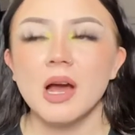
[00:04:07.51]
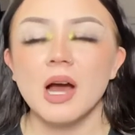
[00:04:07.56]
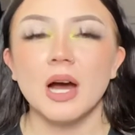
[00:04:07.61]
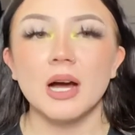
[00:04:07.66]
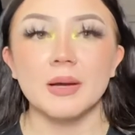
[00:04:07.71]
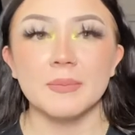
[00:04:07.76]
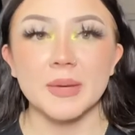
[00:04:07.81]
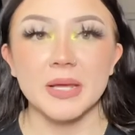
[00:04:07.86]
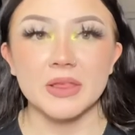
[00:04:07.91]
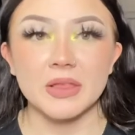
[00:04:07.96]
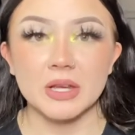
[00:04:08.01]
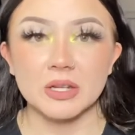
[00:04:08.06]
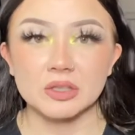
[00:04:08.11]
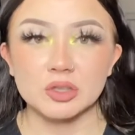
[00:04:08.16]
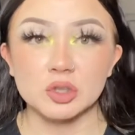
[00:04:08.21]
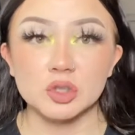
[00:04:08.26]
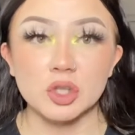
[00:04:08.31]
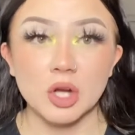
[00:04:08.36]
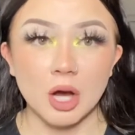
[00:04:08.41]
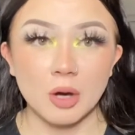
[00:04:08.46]
Um, and that
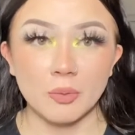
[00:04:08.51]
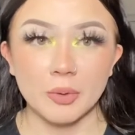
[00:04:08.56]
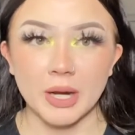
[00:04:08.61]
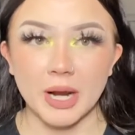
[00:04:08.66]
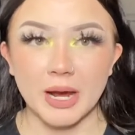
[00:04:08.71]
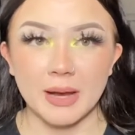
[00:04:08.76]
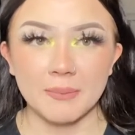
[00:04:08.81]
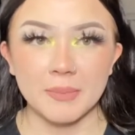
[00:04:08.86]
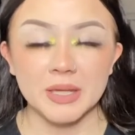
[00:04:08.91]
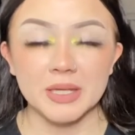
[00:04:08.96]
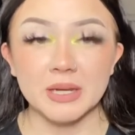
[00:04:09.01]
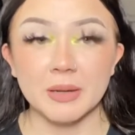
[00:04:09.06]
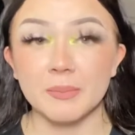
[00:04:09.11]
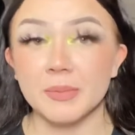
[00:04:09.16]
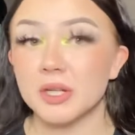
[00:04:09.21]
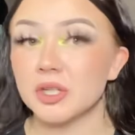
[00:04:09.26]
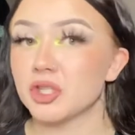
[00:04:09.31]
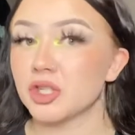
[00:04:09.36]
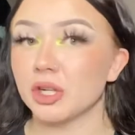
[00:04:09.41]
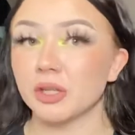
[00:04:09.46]
is not what happened. I'm going
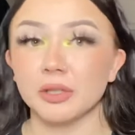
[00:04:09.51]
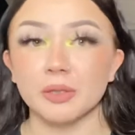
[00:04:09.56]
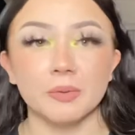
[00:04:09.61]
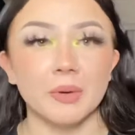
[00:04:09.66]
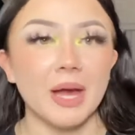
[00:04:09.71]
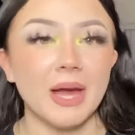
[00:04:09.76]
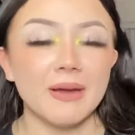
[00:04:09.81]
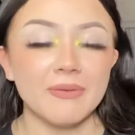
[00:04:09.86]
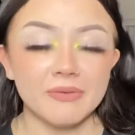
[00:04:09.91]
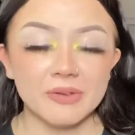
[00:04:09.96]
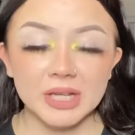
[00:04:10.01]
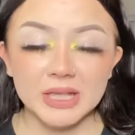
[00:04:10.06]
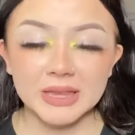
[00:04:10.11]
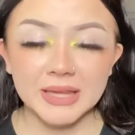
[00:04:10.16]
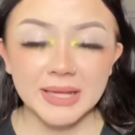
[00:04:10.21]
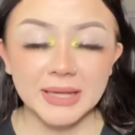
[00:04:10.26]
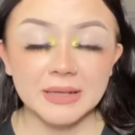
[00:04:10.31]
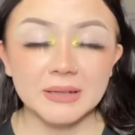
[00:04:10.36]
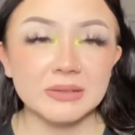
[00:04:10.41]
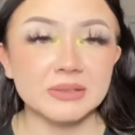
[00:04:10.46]
to show you
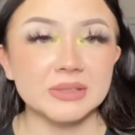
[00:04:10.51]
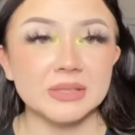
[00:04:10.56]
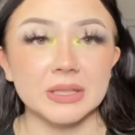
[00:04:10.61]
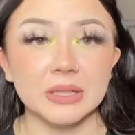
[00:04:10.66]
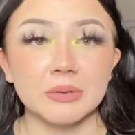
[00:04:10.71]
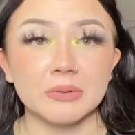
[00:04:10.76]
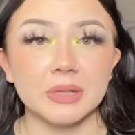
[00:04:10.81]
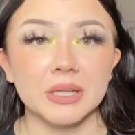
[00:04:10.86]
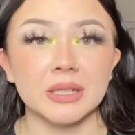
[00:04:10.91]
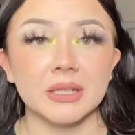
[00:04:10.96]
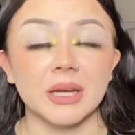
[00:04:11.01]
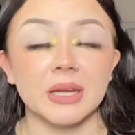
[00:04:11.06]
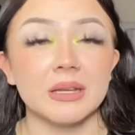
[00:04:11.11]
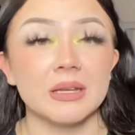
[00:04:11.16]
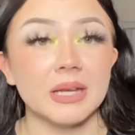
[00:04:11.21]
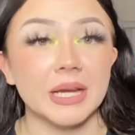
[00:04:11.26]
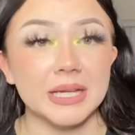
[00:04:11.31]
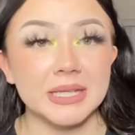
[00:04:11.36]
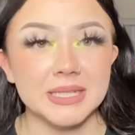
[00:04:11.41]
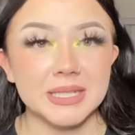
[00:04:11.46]
everything so you can get
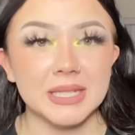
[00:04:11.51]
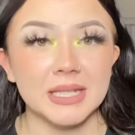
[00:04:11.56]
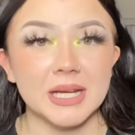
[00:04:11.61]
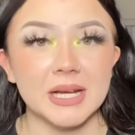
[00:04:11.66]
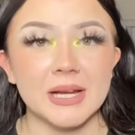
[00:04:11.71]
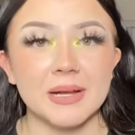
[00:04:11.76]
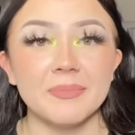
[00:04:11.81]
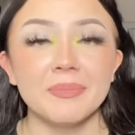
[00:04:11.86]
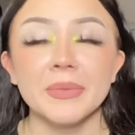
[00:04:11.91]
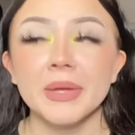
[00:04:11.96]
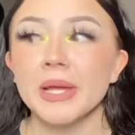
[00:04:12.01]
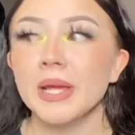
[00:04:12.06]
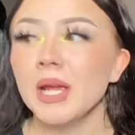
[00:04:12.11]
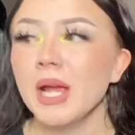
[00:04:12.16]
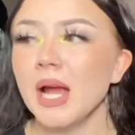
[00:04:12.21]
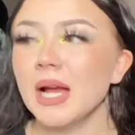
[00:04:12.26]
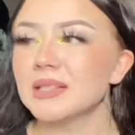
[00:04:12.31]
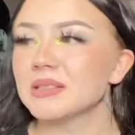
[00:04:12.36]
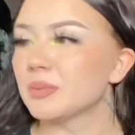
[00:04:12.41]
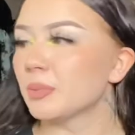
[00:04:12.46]
an idea,
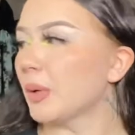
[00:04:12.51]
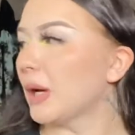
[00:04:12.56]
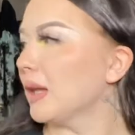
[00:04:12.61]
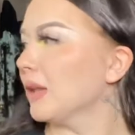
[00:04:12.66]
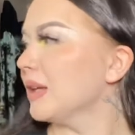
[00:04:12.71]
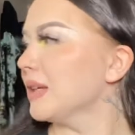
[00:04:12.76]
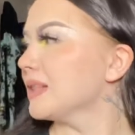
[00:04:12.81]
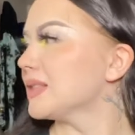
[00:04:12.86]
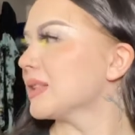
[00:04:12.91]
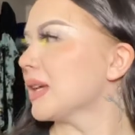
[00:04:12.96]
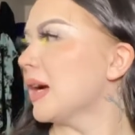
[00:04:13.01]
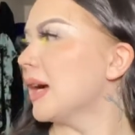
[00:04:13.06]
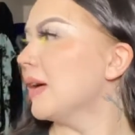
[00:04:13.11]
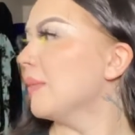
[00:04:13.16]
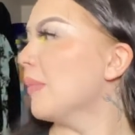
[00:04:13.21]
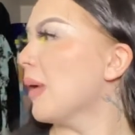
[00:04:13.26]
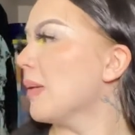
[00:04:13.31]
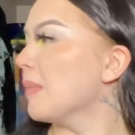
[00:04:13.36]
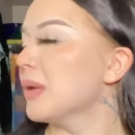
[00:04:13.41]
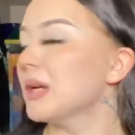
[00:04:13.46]
as well as
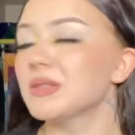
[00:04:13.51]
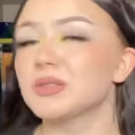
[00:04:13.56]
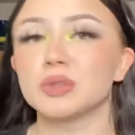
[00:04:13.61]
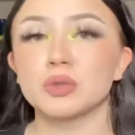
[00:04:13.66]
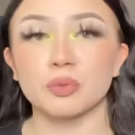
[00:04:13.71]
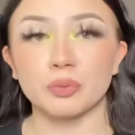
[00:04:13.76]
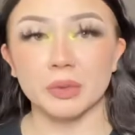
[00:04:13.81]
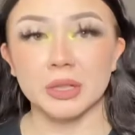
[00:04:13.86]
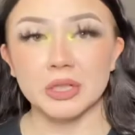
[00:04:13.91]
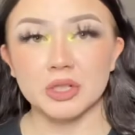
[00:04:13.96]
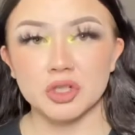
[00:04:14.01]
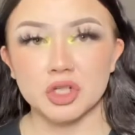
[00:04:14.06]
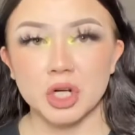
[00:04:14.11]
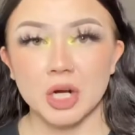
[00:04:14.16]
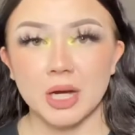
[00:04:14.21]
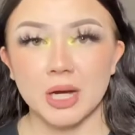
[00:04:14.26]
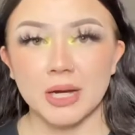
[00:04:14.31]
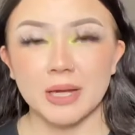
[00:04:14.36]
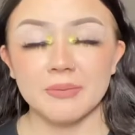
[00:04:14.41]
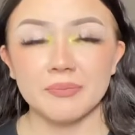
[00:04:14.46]
um, I'm going to
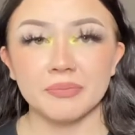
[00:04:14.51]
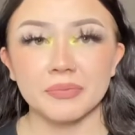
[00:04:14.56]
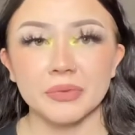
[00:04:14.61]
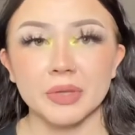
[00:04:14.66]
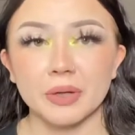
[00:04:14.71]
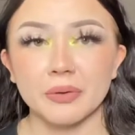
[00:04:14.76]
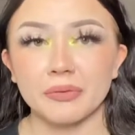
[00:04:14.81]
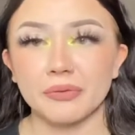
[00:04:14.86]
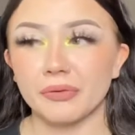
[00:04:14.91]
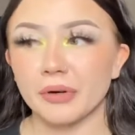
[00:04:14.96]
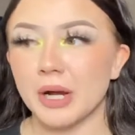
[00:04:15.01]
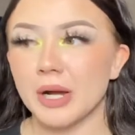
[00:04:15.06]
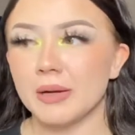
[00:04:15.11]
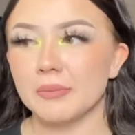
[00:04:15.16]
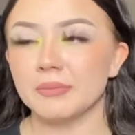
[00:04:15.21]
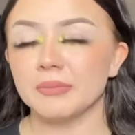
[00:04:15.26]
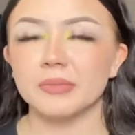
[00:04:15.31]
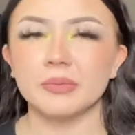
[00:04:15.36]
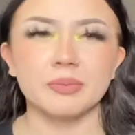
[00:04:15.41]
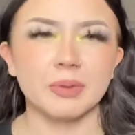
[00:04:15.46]
screenshot
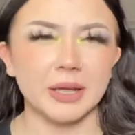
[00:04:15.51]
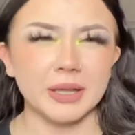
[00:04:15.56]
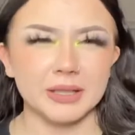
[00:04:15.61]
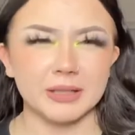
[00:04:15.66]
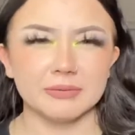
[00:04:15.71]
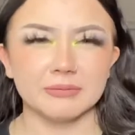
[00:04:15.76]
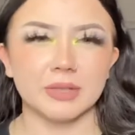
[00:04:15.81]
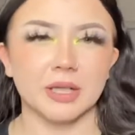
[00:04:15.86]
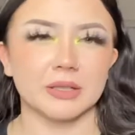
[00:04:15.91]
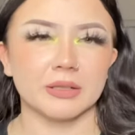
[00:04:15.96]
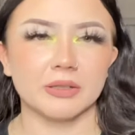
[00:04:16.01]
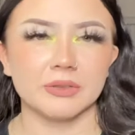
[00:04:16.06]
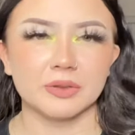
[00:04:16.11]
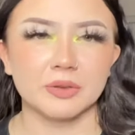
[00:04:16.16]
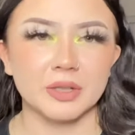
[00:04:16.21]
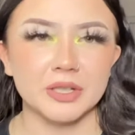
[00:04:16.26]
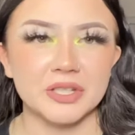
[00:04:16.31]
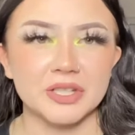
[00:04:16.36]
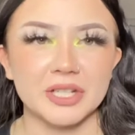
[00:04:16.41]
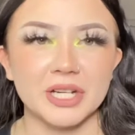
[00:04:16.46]
from, I'm probably not going to
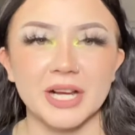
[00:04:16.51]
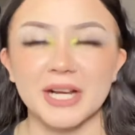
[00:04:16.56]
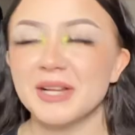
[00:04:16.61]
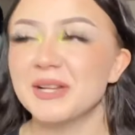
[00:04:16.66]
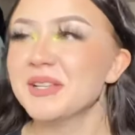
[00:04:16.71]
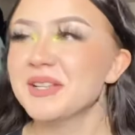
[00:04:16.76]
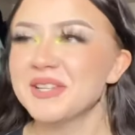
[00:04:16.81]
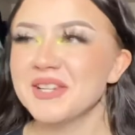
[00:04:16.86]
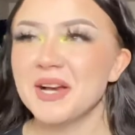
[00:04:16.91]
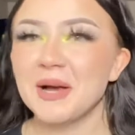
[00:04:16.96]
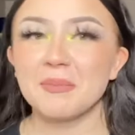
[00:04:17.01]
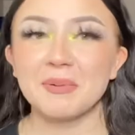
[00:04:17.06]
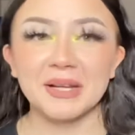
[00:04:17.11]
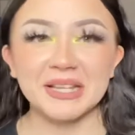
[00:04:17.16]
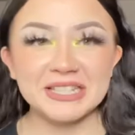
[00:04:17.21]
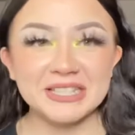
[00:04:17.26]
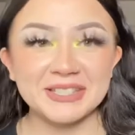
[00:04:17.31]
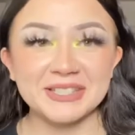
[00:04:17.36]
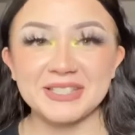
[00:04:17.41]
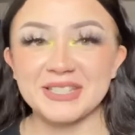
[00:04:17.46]
screenshot, I'll
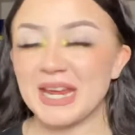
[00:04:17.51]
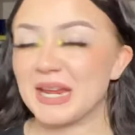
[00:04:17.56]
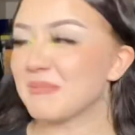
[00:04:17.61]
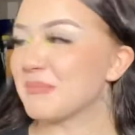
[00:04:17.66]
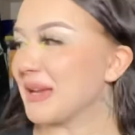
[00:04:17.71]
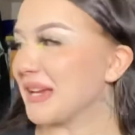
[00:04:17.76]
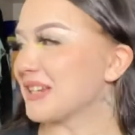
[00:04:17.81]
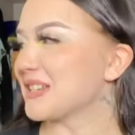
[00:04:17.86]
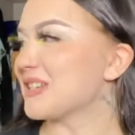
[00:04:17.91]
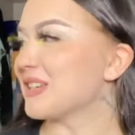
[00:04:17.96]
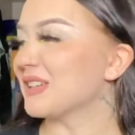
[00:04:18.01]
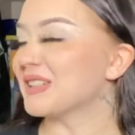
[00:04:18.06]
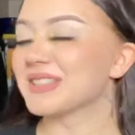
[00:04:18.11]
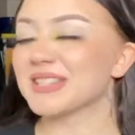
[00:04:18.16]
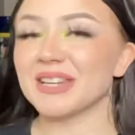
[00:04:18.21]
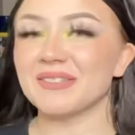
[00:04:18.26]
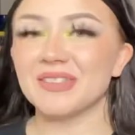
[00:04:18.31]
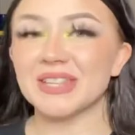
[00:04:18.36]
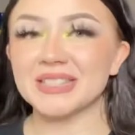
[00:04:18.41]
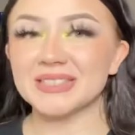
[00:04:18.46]
probably just take pictures
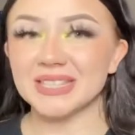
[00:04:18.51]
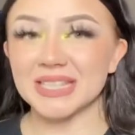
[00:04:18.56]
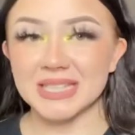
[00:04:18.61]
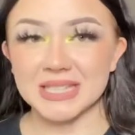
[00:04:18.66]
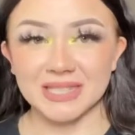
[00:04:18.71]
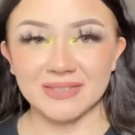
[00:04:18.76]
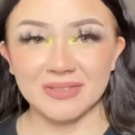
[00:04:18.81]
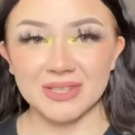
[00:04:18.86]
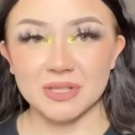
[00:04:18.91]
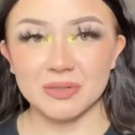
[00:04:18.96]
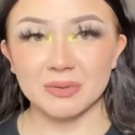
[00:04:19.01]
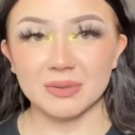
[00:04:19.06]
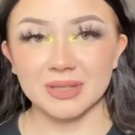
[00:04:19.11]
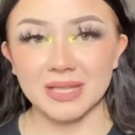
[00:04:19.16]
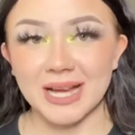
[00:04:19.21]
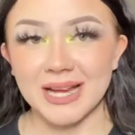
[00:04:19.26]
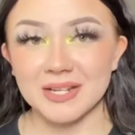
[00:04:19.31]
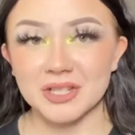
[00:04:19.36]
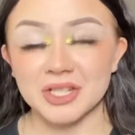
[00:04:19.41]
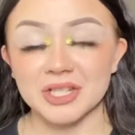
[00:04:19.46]
of these individual
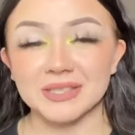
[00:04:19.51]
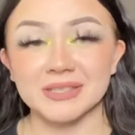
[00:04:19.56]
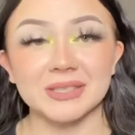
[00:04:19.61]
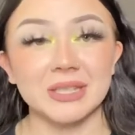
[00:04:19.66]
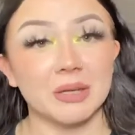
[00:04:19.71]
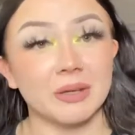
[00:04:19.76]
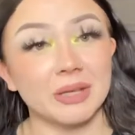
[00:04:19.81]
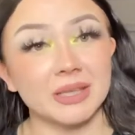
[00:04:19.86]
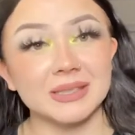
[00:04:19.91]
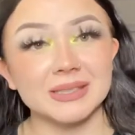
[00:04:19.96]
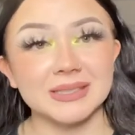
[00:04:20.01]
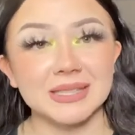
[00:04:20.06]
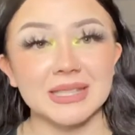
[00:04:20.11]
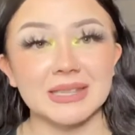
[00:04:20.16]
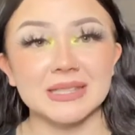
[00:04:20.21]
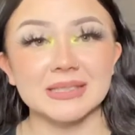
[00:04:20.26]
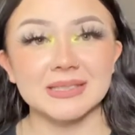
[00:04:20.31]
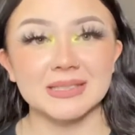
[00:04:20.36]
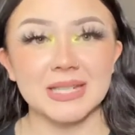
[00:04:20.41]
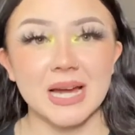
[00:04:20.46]
lashes so you can see
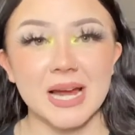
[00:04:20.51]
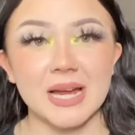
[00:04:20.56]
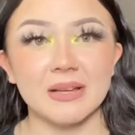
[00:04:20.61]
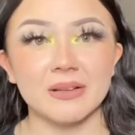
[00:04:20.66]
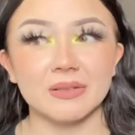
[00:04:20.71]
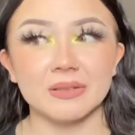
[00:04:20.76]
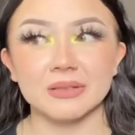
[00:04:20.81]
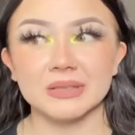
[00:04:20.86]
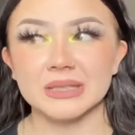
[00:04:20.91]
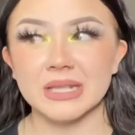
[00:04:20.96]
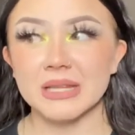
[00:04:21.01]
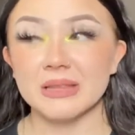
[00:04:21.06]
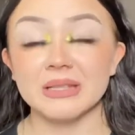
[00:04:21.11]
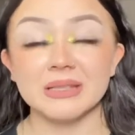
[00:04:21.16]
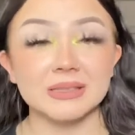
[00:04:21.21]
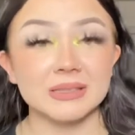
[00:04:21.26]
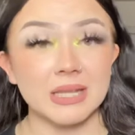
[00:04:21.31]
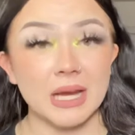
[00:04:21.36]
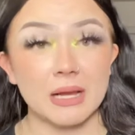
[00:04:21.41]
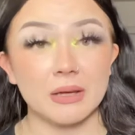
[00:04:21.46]
the styles and the
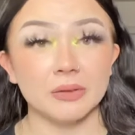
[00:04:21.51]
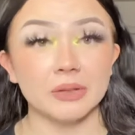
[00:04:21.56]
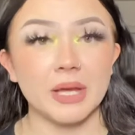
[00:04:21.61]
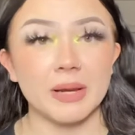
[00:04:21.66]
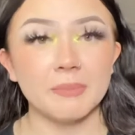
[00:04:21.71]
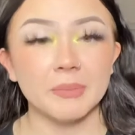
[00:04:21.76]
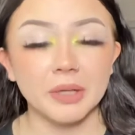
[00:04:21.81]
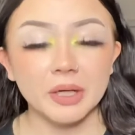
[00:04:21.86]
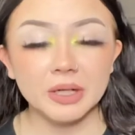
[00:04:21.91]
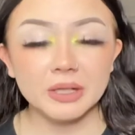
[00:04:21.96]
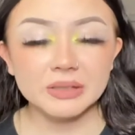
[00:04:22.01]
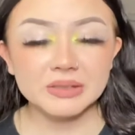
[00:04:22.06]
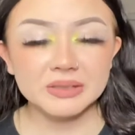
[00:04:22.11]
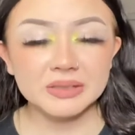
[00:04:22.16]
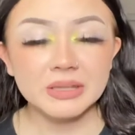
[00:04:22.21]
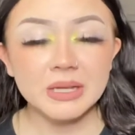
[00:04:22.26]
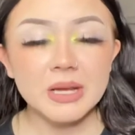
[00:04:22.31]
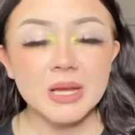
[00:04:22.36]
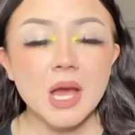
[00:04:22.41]
style numbers.